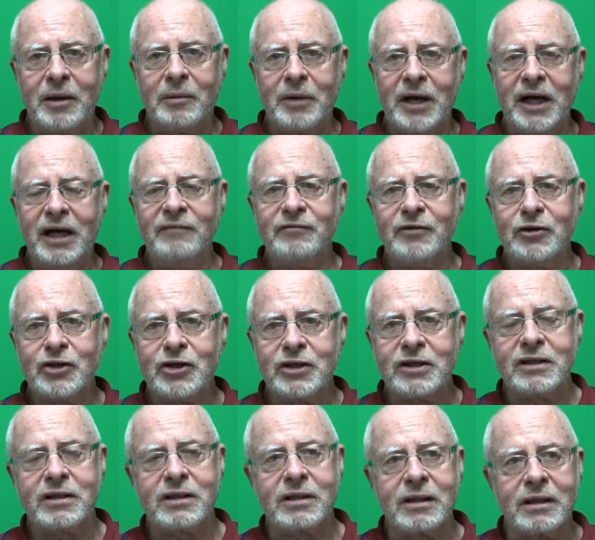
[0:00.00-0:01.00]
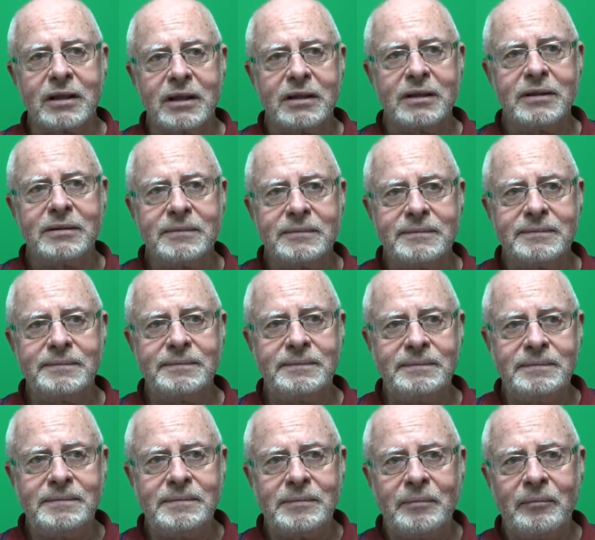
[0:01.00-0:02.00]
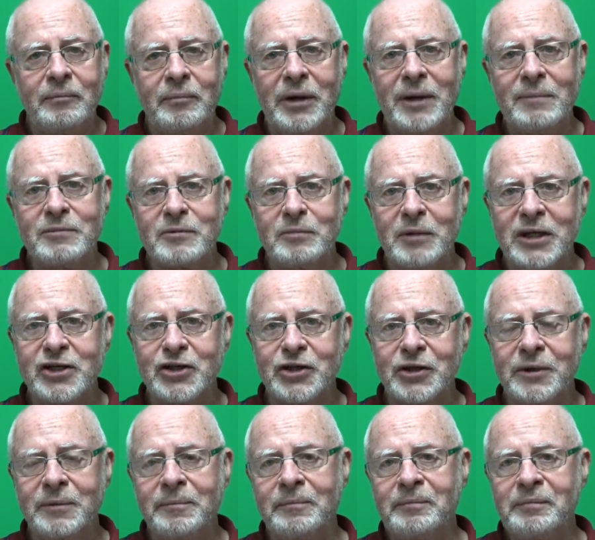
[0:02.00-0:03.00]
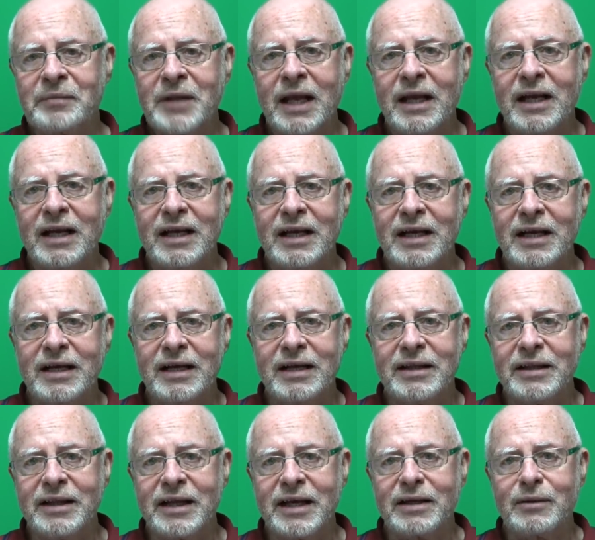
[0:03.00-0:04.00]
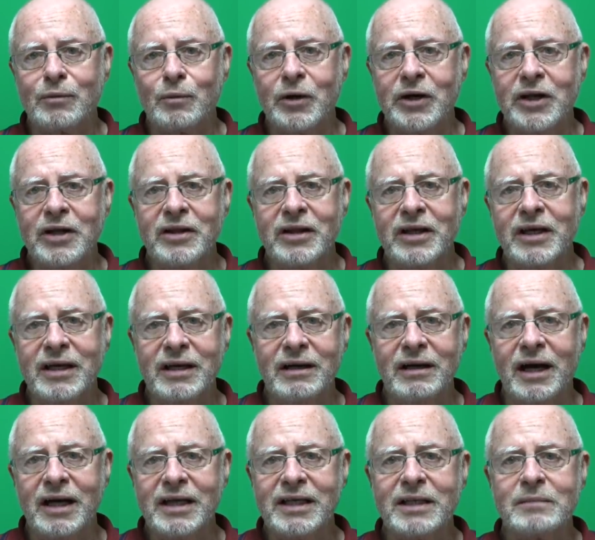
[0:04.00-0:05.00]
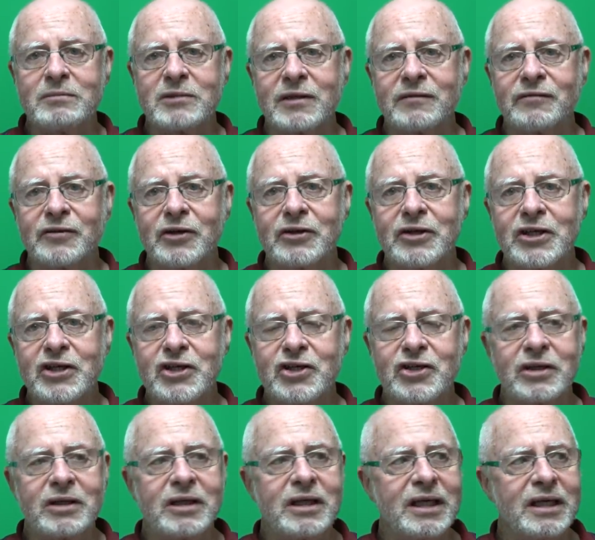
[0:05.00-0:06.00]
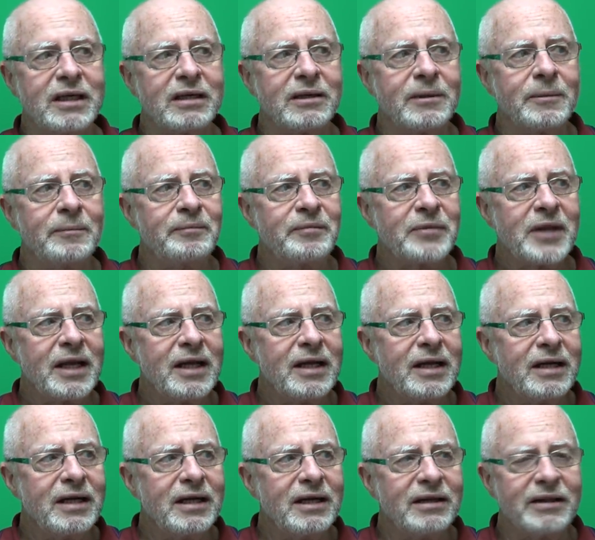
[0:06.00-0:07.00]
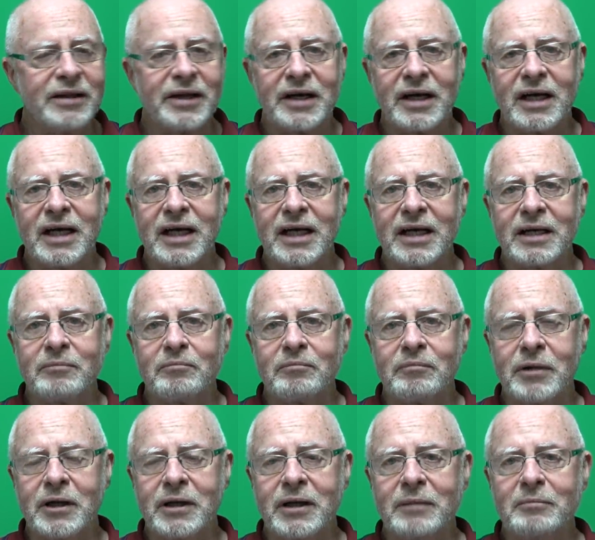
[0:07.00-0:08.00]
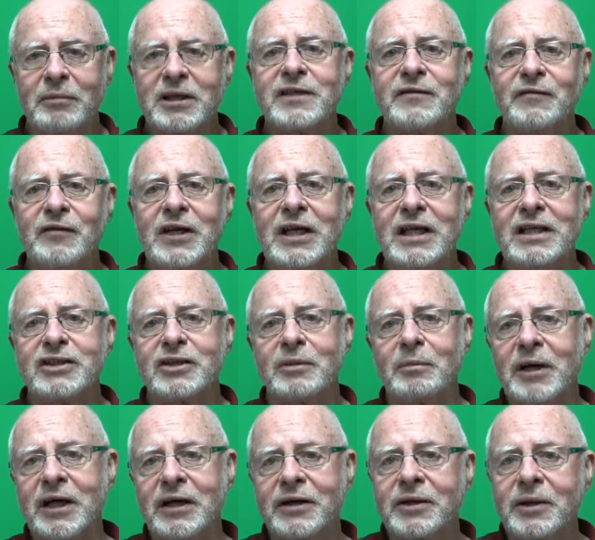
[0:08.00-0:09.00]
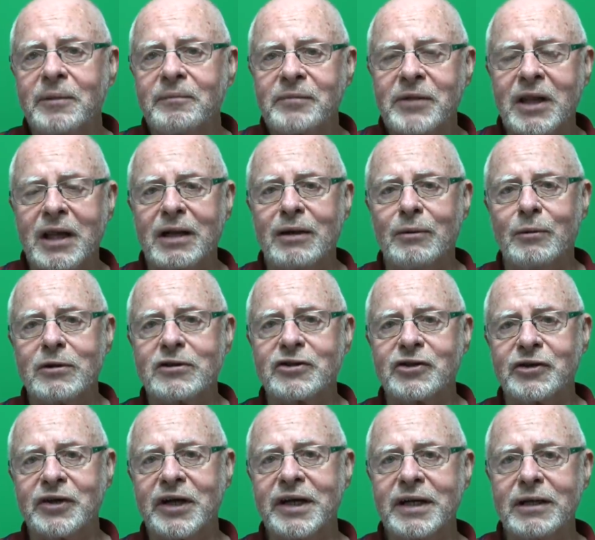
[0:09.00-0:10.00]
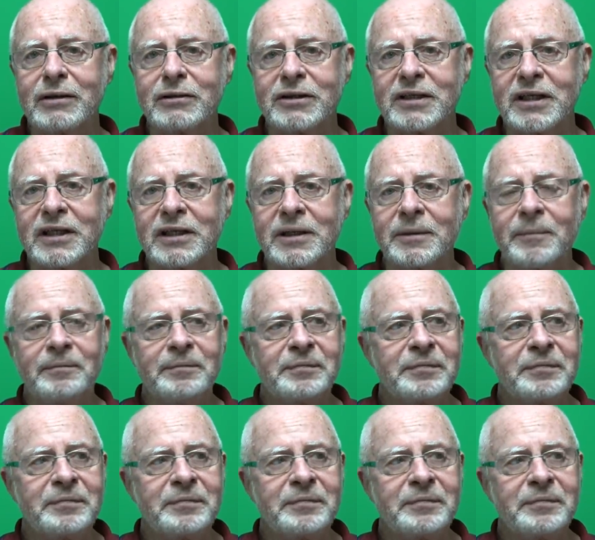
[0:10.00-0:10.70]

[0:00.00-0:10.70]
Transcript: But I have to just perhaps mention that one of the items of Rhodesian kit that I had mixed feelings about was the radio set.